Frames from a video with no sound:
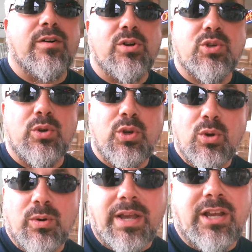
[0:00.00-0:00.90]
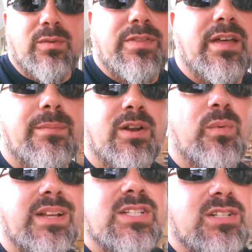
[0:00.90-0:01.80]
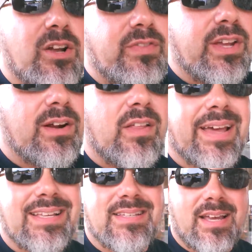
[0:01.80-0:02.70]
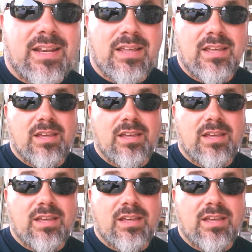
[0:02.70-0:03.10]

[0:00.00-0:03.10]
forward to a new great year with them, and I want to start the year out, like I said,